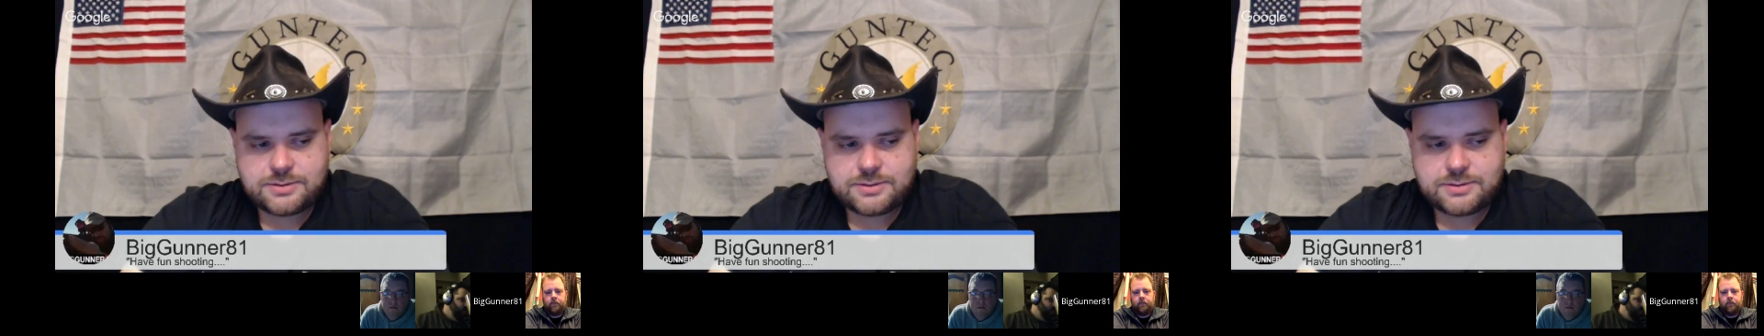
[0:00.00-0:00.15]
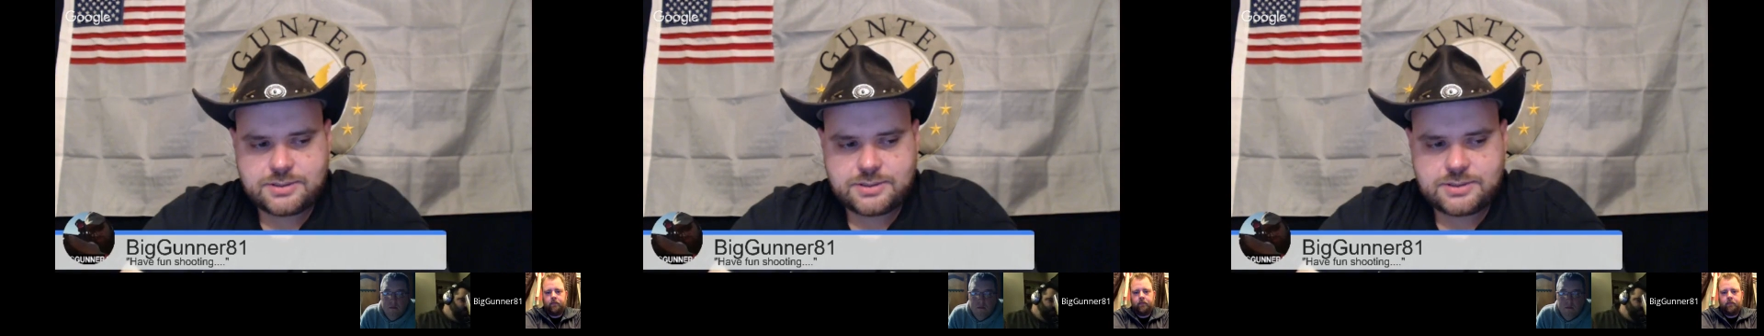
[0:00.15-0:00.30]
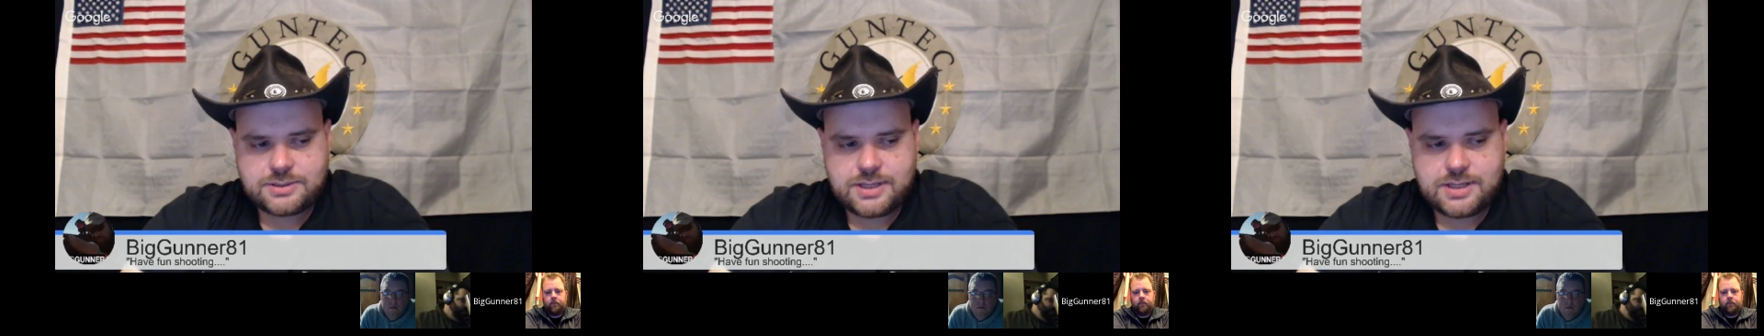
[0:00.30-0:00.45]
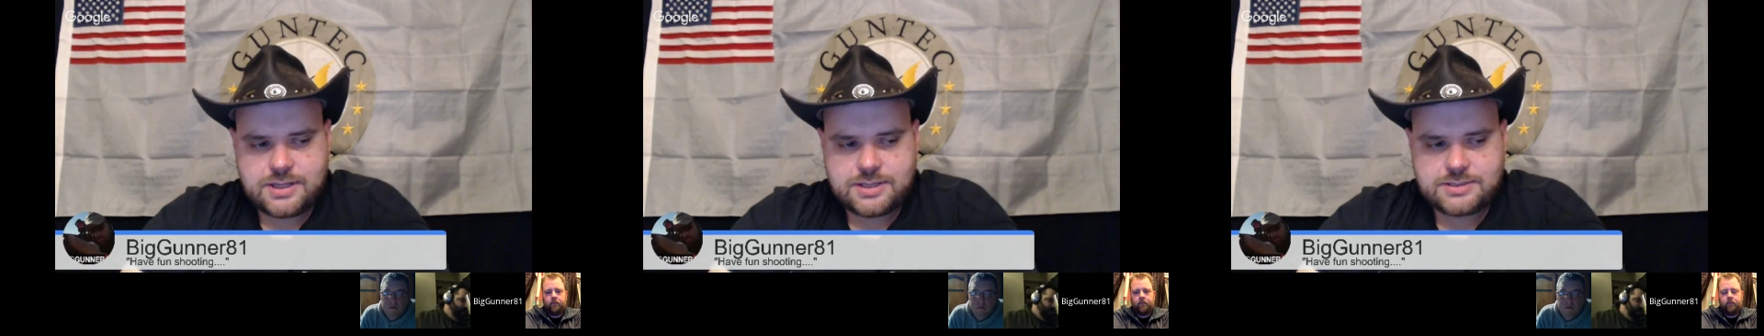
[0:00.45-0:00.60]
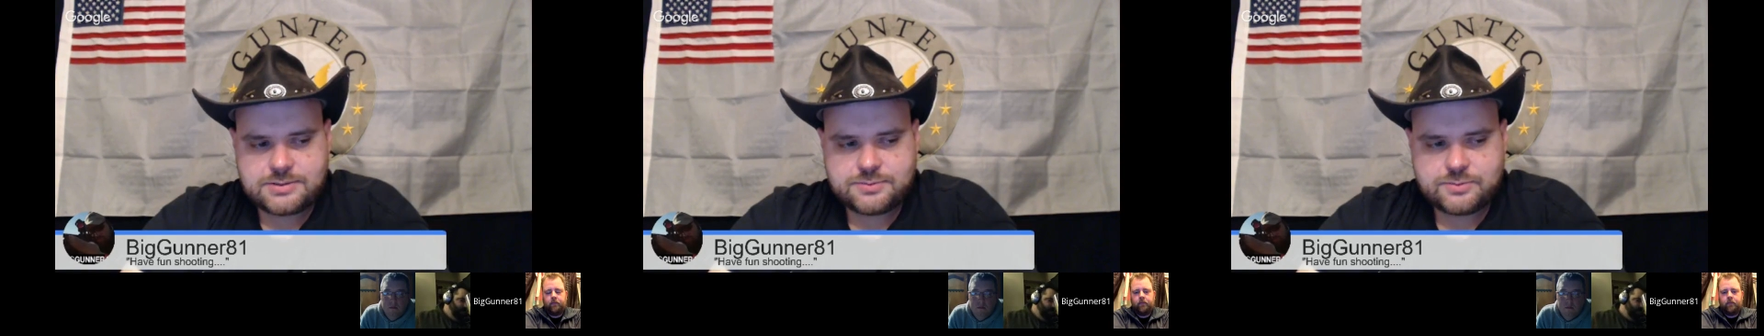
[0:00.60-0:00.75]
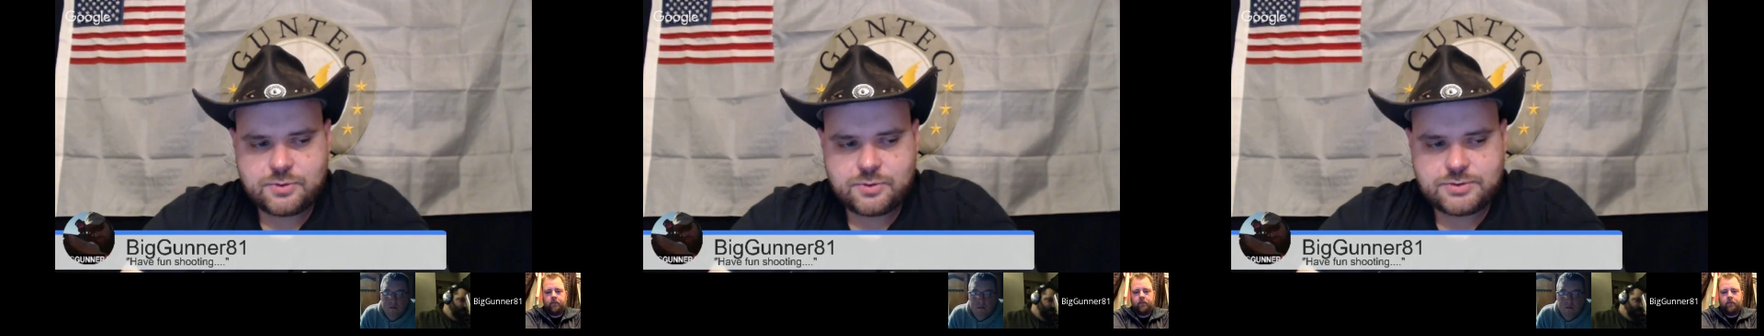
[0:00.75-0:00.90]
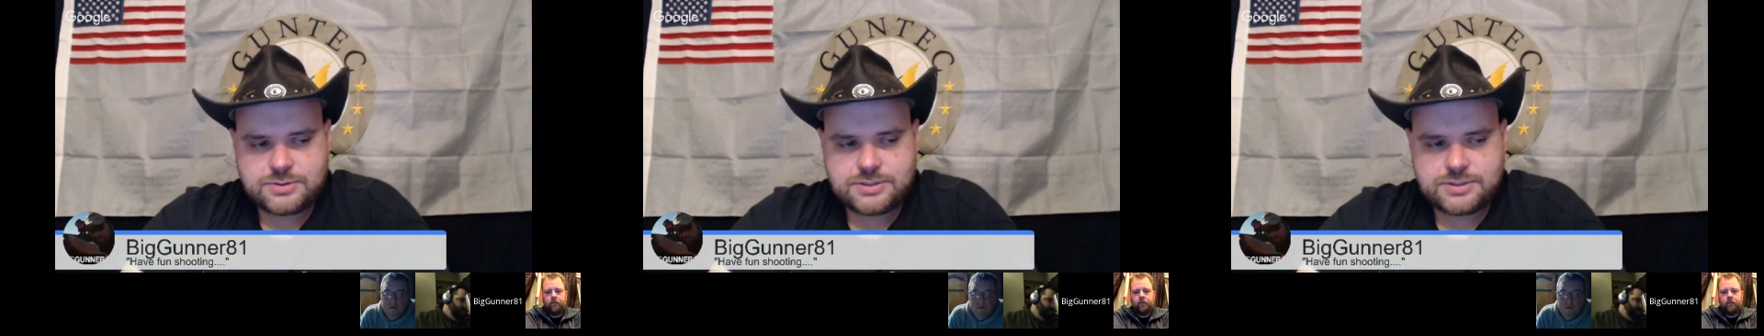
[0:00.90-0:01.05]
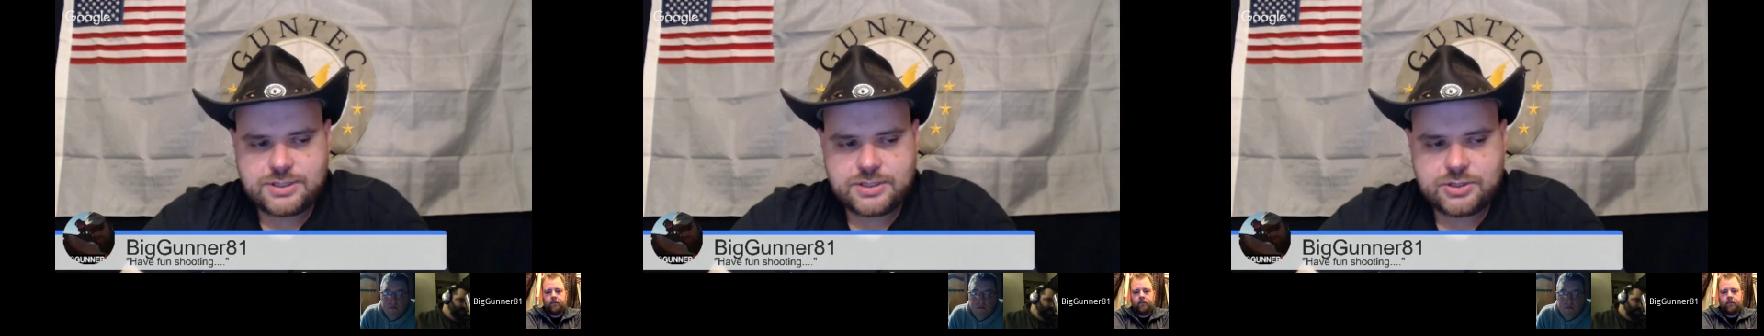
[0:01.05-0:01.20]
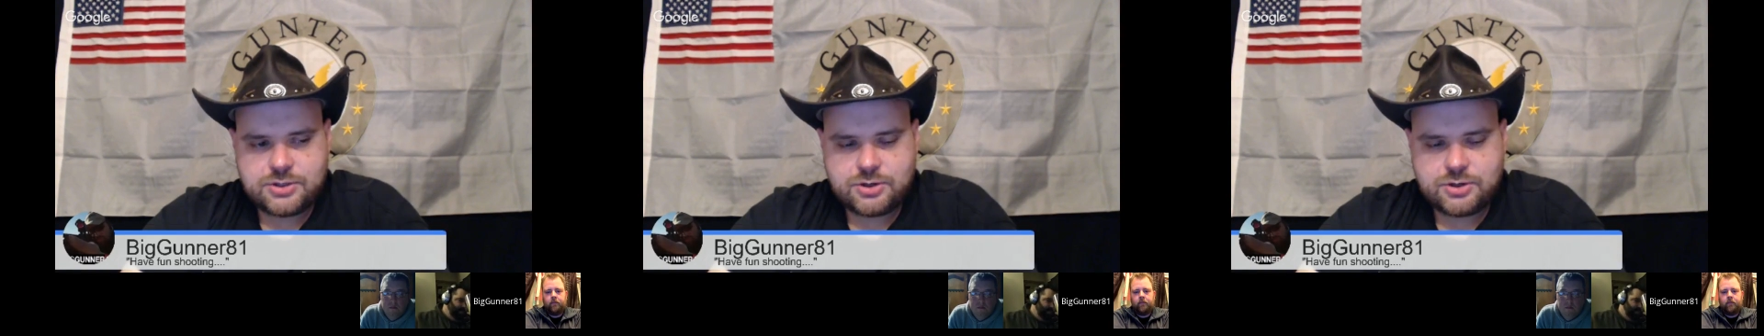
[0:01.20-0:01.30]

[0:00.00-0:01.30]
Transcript: I think that is mostly it.